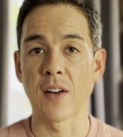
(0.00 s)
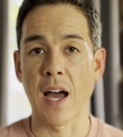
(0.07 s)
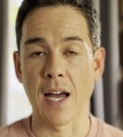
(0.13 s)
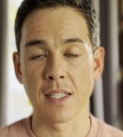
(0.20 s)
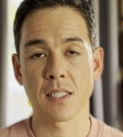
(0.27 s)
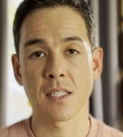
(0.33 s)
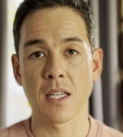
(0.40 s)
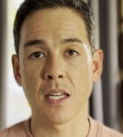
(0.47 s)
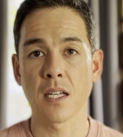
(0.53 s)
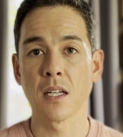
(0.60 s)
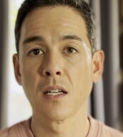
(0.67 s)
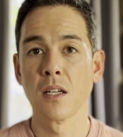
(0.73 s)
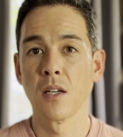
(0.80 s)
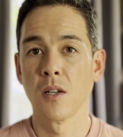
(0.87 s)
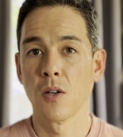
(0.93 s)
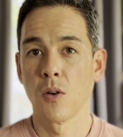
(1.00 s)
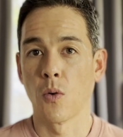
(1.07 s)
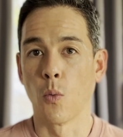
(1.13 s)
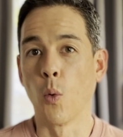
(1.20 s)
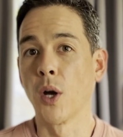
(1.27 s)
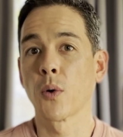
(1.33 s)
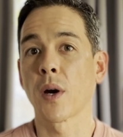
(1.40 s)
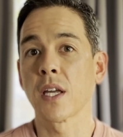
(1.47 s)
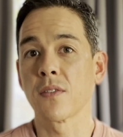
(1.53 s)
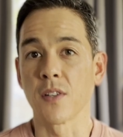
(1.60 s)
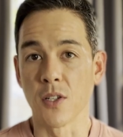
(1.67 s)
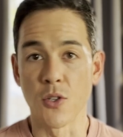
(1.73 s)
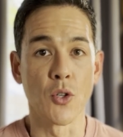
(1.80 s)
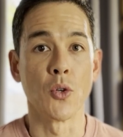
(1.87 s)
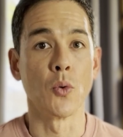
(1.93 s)
asking, what do I
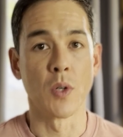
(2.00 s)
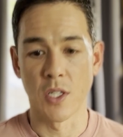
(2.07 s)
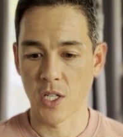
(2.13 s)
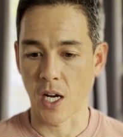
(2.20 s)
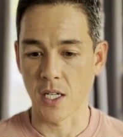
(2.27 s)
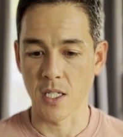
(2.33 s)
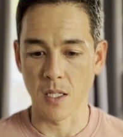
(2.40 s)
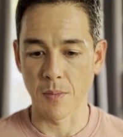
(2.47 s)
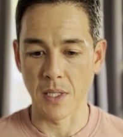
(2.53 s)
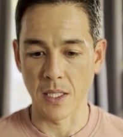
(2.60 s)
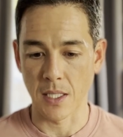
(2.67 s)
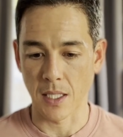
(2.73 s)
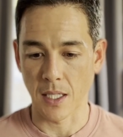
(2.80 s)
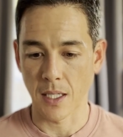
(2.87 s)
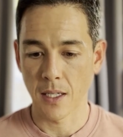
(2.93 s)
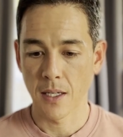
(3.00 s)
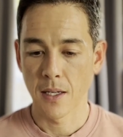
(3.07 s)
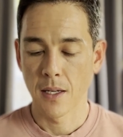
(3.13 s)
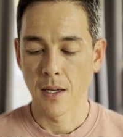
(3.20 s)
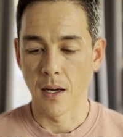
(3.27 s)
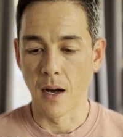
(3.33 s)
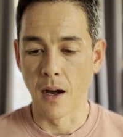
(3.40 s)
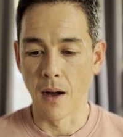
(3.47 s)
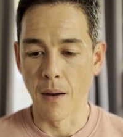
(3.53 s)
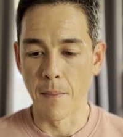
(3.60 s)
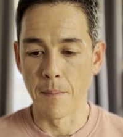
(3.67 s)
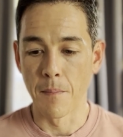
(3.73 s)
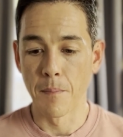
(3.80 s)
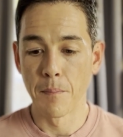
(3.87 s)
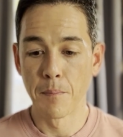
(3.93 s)
even do with ChatGPT?
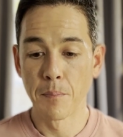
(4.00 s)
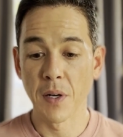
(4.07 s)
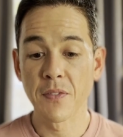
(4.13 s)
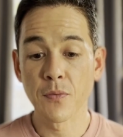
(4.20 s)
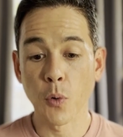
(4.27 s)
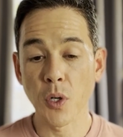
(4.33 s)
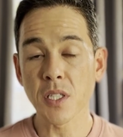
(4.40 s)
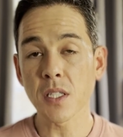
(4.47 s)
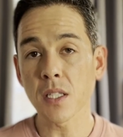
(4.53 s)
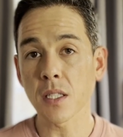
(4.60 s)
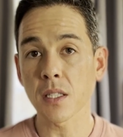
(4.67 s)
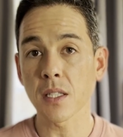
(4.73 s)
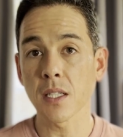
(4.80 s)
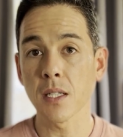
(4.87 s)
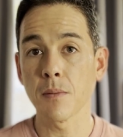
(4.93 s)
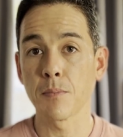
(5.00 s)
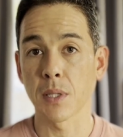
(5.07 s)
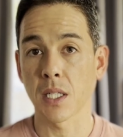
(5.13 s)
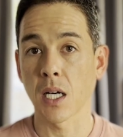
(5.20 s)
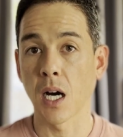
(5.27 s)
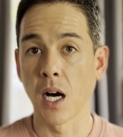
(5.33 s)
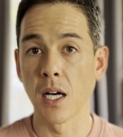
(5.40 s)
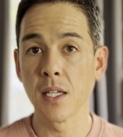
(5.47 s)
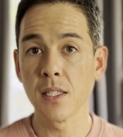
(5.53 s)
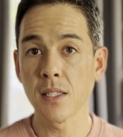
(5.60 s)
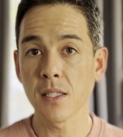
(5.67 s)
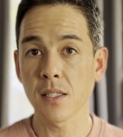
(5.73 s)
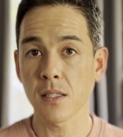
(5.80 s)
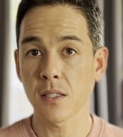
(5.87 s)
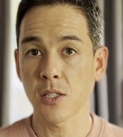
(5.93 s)
Um, but fortunately,
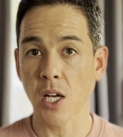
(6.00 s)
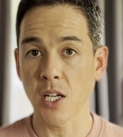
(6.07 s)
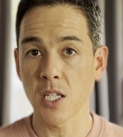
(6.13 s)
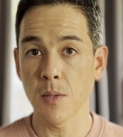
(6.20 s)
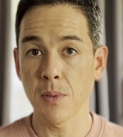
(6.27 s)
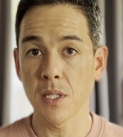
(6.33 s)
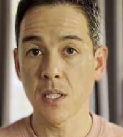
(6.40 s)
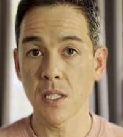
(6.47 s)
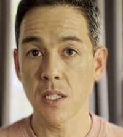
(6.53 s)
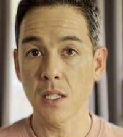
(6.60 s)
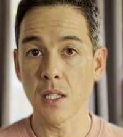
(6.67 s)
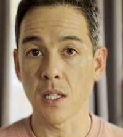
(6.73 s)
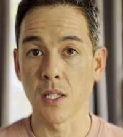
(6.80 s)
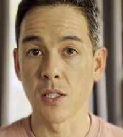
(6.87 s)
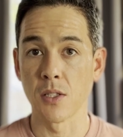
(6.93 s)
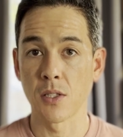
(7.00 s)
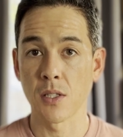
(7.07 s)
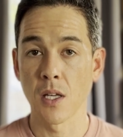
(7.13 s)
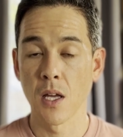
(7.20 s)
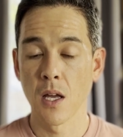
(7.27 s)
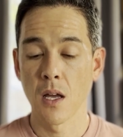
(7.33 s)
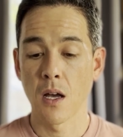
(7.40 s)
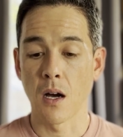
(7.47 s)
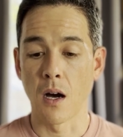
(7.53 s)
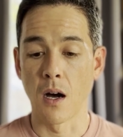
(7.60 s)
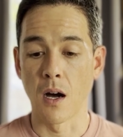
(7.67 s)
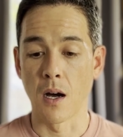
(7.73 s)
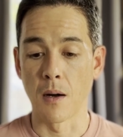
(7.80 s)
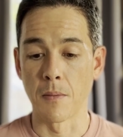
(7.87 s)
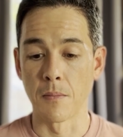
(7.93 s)
because ChatGPT is
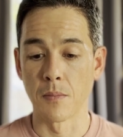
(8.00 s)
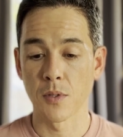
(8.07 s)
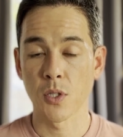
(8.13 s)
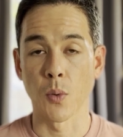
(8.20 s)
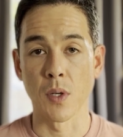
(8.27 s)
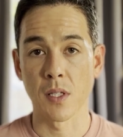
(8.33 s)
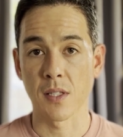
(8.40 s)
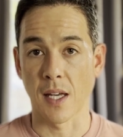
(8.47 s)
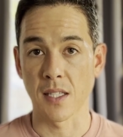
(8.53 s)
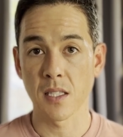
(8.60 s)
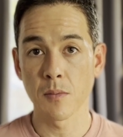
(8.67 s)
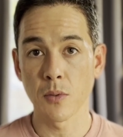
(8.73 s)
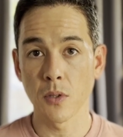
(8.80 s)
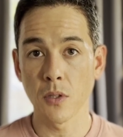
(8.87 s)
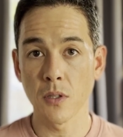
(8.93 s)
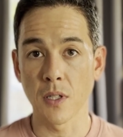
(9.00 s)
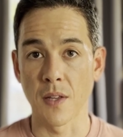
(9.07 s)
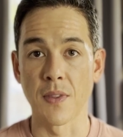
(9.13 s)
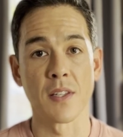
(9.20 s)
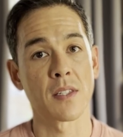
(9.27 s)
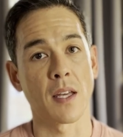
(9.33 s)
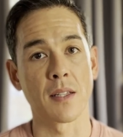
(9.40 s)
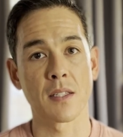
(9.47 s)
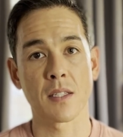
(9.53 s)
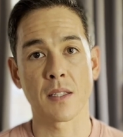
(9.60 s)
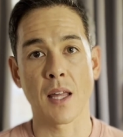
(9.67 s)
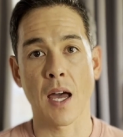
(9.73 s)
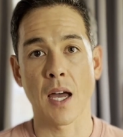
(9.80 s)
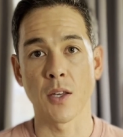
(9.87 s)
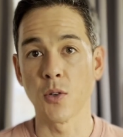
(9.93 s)
um, so accessible in the sense
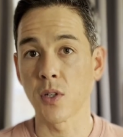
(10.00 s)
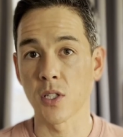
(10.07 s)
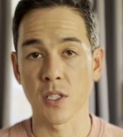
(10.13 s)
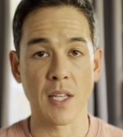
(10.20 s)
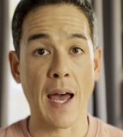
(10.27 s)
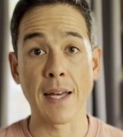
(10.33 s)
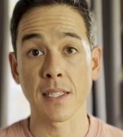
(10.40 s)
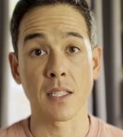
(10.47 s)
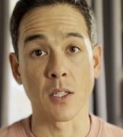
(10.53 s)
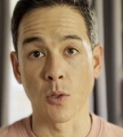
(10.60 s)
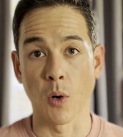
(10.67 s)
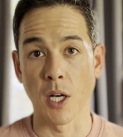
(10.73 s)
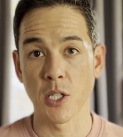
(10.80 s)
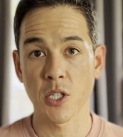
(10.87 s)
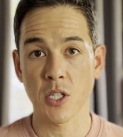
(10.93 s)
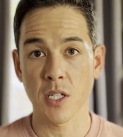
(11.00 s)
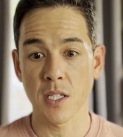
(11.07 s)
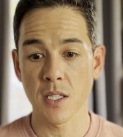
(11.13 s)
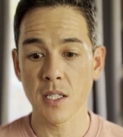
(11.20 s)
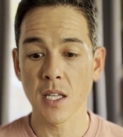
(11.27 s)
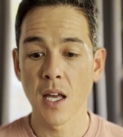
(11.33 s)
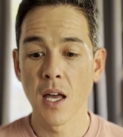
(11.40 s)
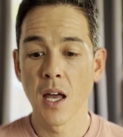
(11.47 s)
that you can just ask it questions.